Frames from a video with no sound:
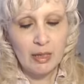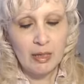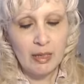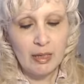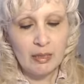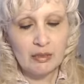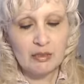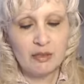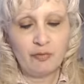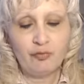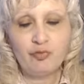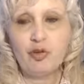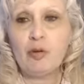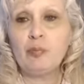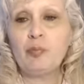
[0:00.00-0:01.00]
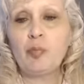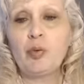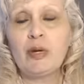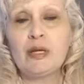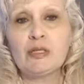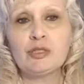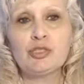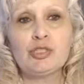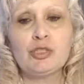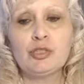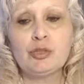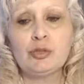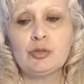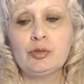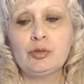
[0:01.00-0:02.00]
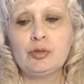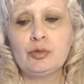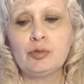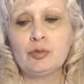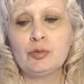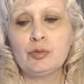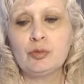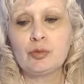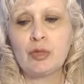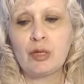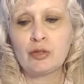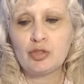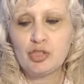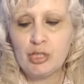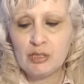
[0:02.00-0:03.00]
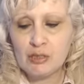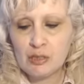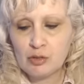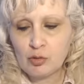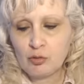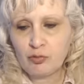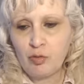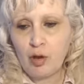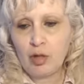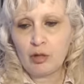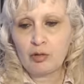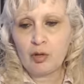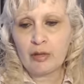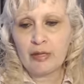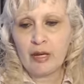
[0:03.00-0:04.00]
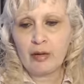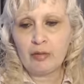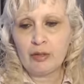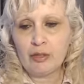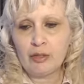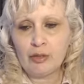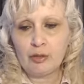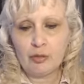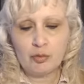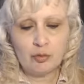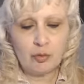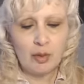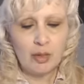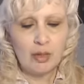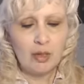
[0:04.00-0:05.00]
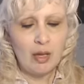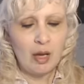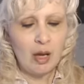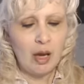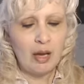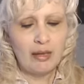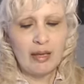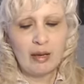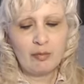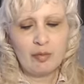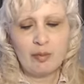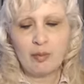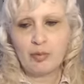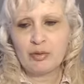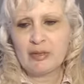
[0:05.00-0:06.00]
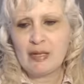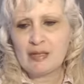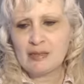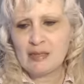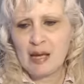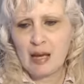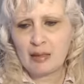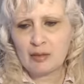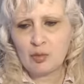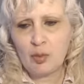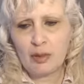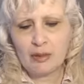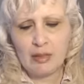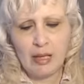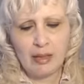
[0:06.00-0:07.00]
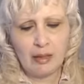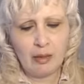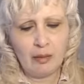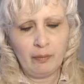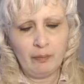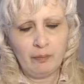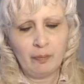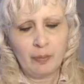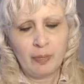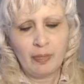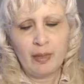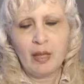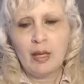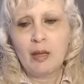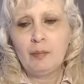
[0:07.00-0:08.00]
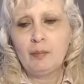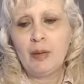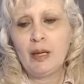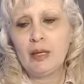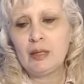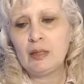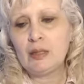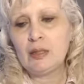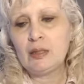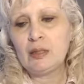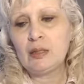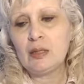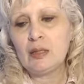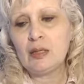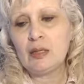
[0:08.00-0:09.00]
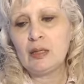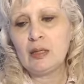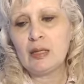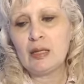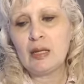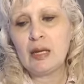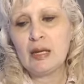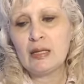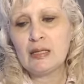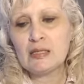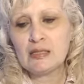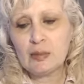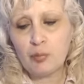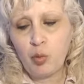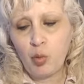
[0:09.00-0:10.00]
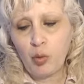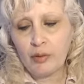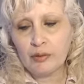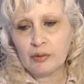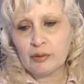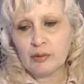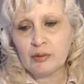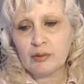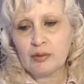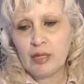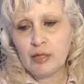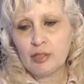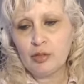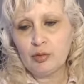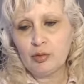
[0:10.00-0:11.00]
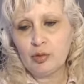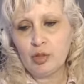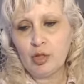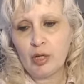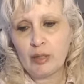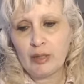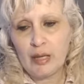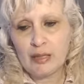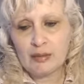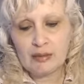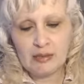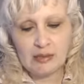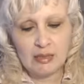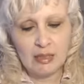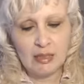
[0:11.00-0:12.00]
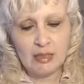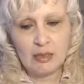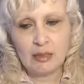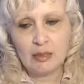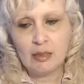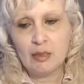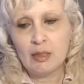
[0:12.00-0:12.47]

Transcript: It's a footprint to that Jesus will follow carry you I can't remember the exact one now, but it is important that you look and see